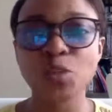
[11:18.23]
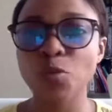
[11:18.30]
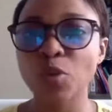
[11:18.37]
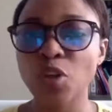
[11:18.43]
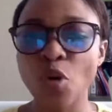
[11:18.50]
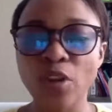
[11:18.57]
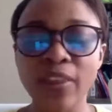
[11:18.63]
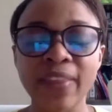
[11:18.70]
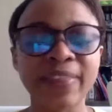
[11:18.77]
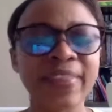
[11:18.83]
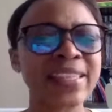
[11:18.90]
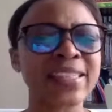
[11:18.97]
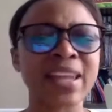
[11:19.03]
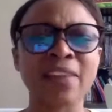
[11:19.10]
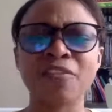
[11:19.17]
Yes, we know
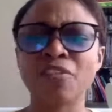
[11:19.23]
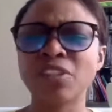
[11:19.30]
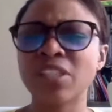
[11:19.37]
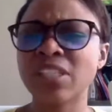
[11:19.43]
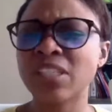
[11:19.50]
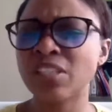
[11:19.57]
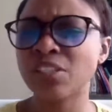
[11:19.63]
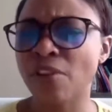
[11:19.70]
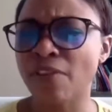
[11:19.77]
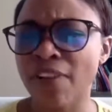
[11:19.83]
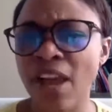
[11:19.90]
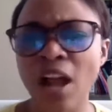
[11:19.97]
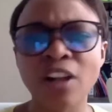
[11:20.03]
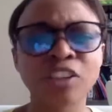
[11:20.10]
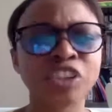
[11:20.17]
that there's diversities
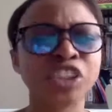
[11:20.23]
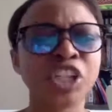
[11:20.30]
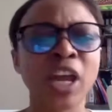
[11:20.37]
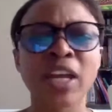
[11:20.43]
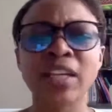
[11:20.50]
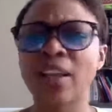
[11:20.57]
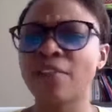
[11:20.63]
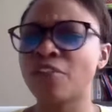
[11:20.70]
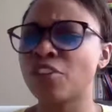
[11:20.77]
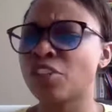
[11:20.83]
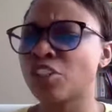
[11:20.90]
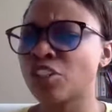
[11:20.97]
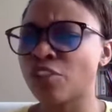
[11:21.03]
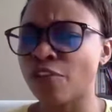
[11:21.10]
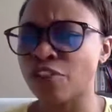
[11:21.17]
of culture,
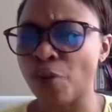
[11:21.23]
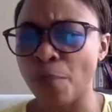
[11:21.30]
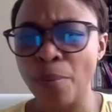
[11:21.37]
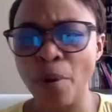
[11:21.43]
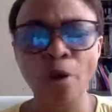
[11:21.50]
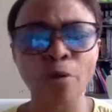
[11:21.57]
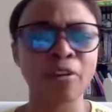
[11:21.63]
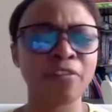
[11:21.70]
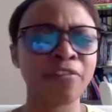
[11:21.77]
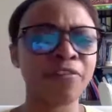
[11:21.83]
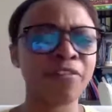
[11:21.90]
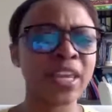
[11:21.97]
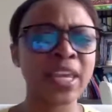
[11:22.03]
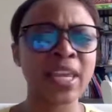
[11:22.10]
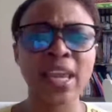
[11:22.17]
diversities of
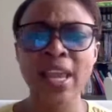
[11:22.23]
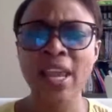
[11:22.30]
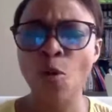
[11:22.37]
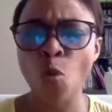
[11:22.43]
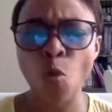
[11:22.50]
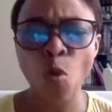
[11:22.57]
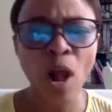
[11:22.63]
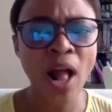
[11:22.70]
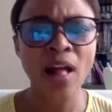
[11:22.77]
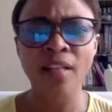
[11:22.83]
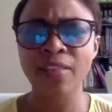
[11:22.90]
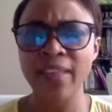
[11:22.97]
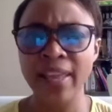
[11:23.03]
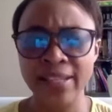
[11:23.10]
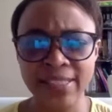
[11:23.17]
topography,
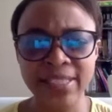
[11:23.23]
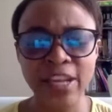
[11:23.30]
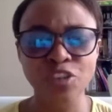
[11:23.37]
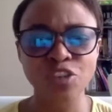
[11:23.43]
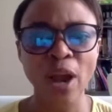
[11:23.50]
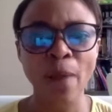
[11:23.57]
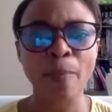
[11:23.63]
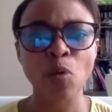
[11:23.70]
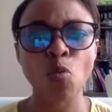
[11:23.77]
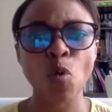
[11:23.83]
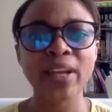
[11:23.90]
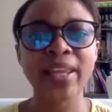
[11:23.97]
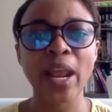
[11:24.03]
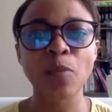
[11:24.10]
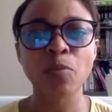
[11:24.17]
wealth, etc. But
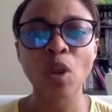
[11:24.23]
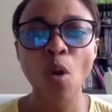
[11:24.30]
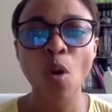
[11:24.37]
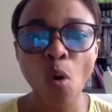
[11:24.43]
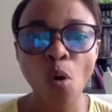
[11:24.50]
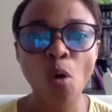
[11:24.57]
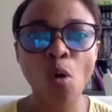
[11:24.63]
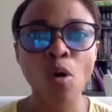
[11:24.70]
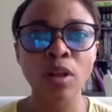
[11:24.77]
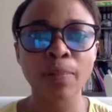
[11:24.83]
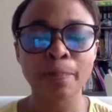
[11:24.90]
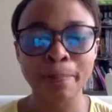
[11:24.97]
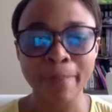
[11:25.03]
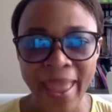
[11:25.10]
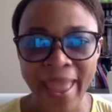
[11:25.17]
what can we
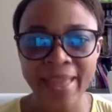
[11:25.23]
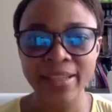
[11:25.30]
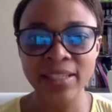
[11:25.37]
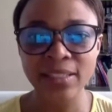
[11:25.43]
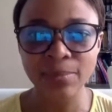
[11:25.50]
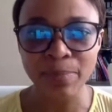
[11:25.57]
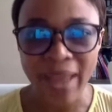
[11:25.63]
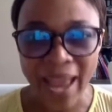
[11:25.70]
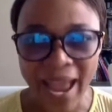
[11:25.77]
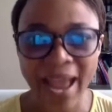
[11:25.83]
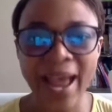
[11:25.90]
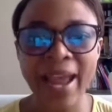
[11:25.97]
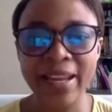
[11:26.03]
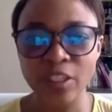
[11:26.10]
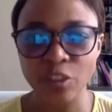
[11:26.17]
all band
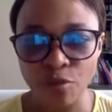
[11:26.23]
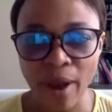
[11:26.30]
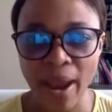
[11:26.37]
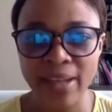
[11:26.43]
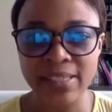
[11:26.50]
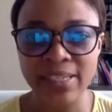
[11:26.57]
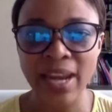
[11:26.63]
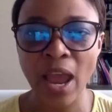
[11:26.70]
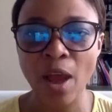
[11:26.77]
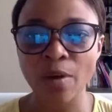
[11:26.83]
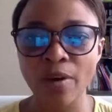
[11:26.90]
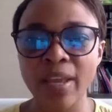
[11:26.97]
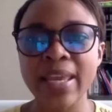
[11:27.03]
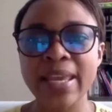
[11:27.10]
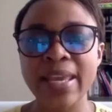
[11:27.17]
behind right
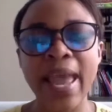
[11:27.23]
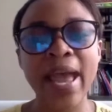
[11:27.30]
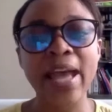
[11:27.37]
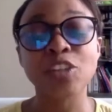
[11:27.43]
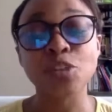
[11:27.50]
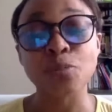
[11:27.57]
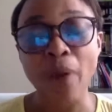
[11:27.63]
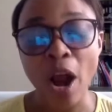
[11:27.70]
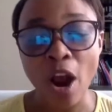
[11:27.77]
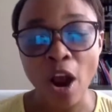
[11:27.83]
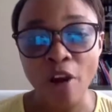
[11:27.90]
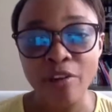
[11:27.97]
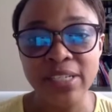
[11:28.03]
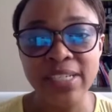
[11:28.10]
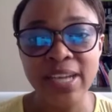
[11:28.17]
now to
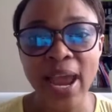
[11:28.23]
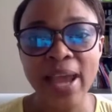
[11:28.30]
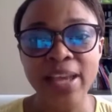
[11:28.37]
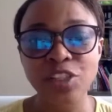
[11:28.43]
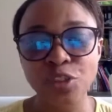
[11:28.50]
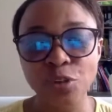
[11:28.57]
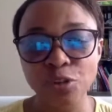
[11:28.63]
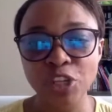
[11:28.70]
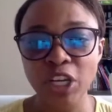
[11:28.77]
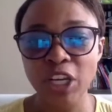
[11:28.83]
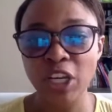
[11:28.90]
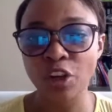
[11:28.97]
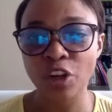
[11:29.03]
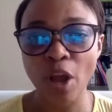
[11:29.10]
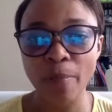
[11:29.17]
prioritize
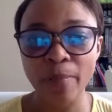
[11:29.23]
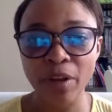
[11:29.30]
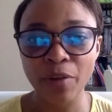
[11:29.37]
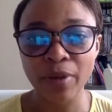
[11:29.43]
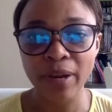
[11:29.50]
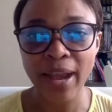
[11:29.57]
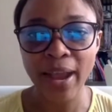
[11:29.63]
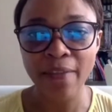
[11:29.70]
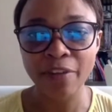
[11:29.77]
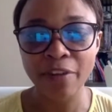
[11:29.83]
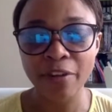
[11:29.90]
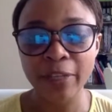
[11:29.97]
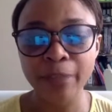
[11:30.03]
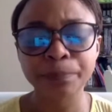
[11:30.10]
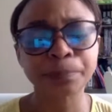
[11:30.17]
socioeconomic
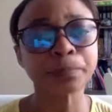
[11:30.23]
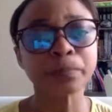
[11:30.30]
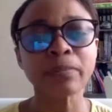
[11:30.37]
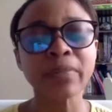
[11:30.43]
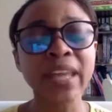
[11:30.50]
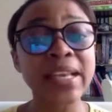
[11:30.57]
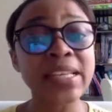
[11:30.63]
recovery?